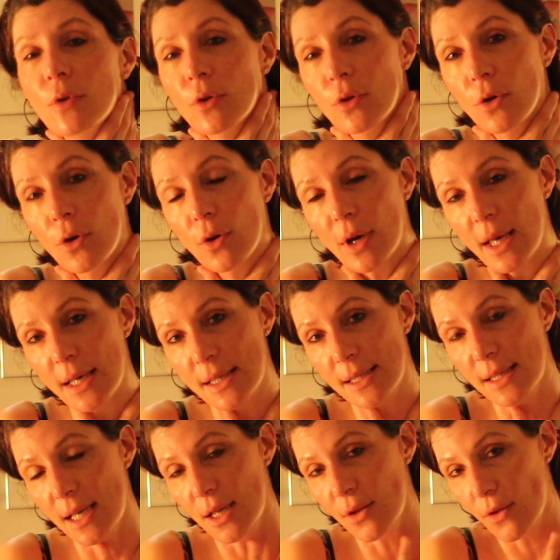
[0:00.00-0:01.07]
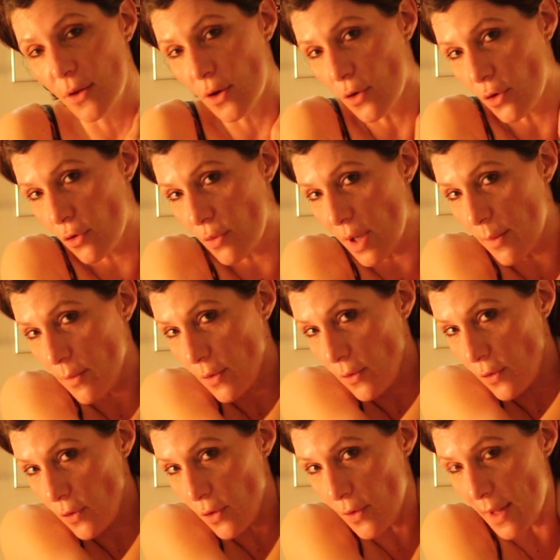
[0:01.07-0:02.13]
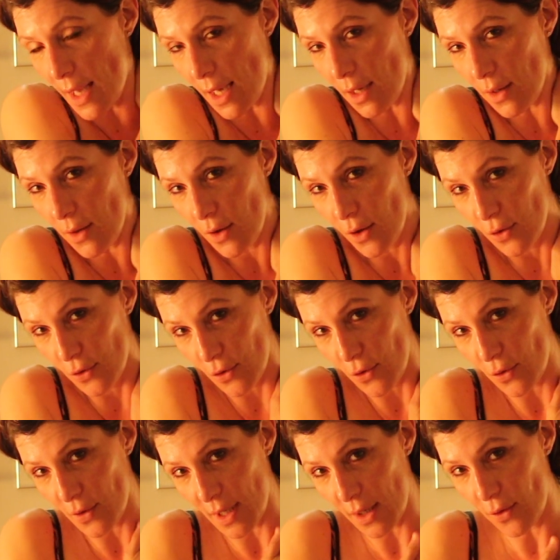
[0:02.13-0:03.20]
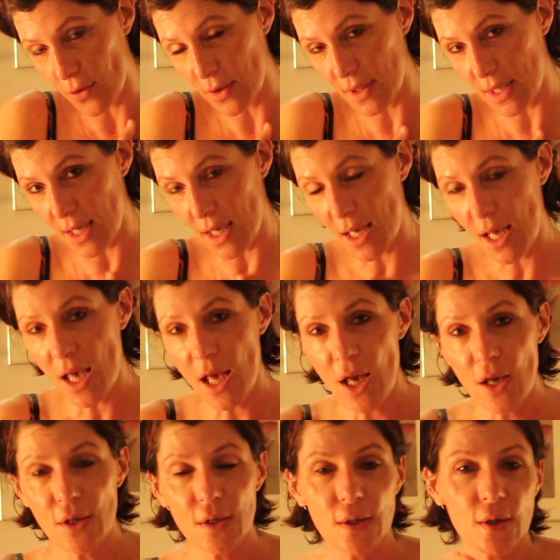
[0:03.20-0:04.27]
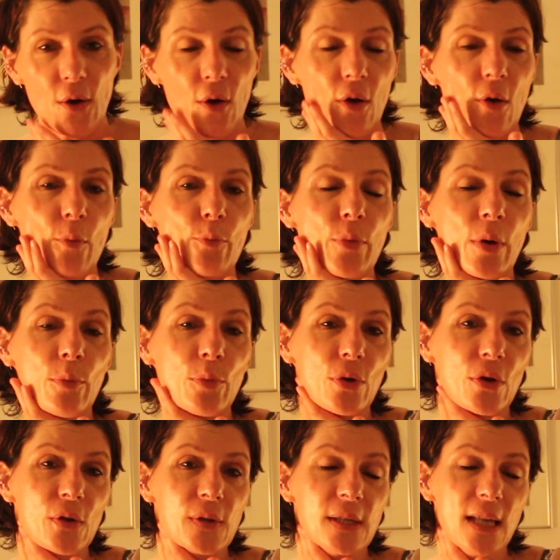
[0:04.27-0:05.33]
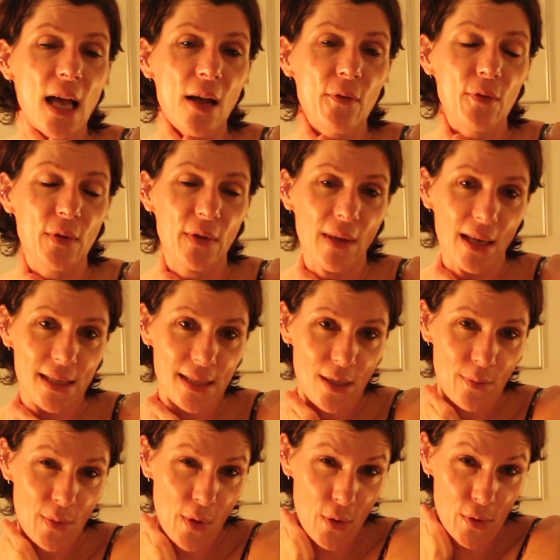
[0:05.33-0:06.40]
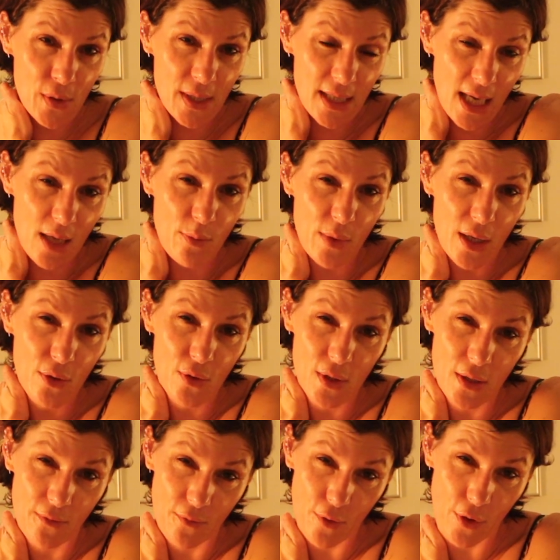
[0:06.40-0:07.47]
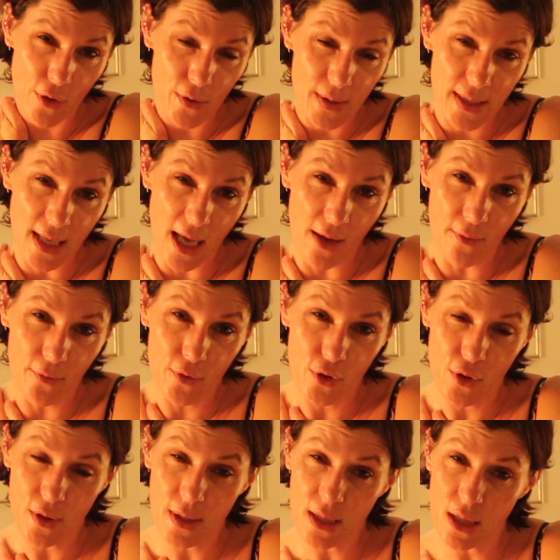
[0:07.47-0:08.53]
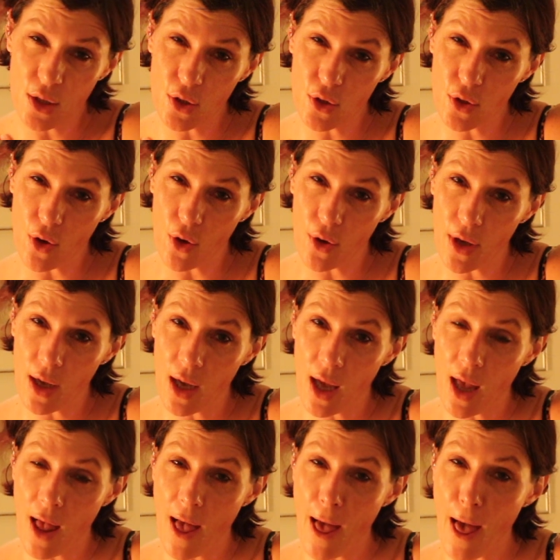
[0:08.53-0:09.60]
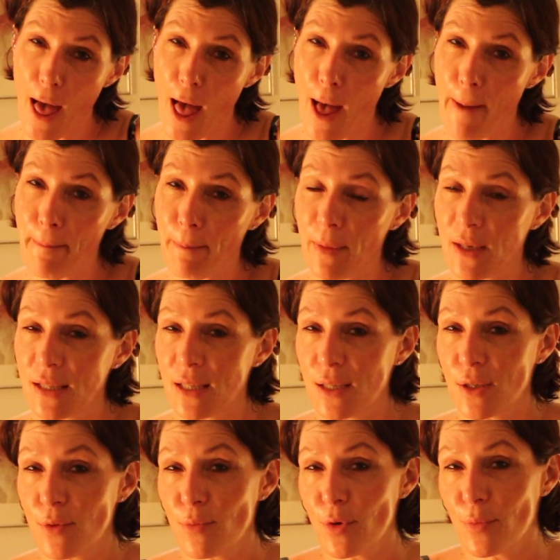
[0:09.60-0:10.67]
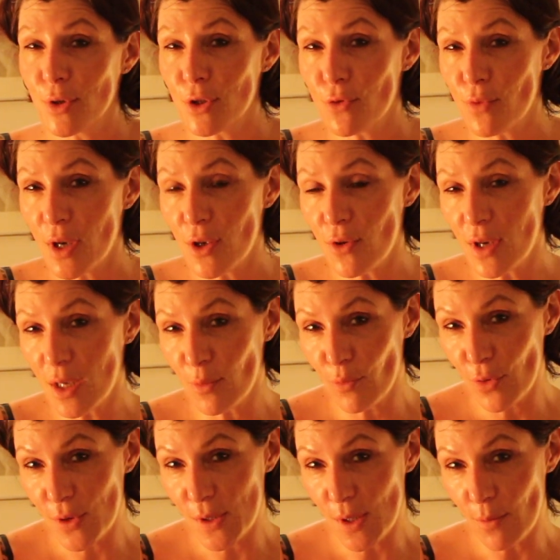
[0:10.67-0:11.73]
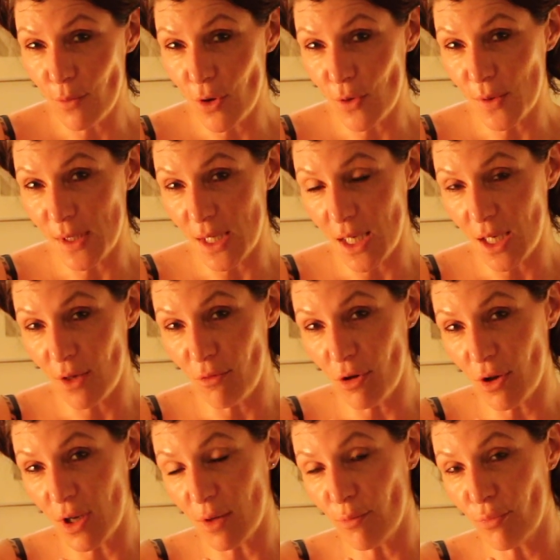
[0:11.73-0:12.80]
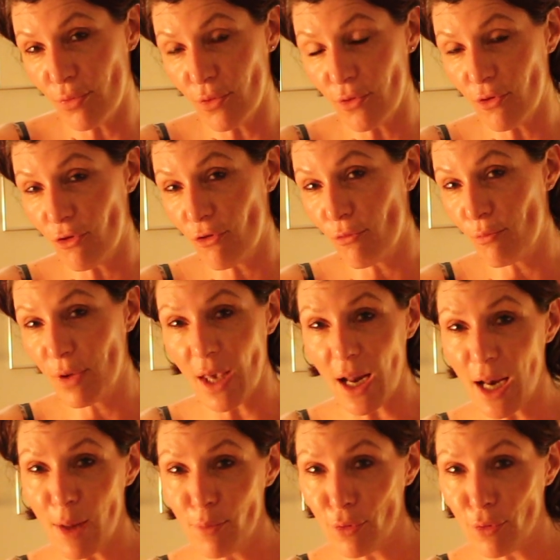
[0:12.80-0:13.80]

go extend your cream to your neck, to your décolleté. So pamper yourself, take those 10 minutes for yourself, just enjoy. This is a moment where you can put some music. You can put Carla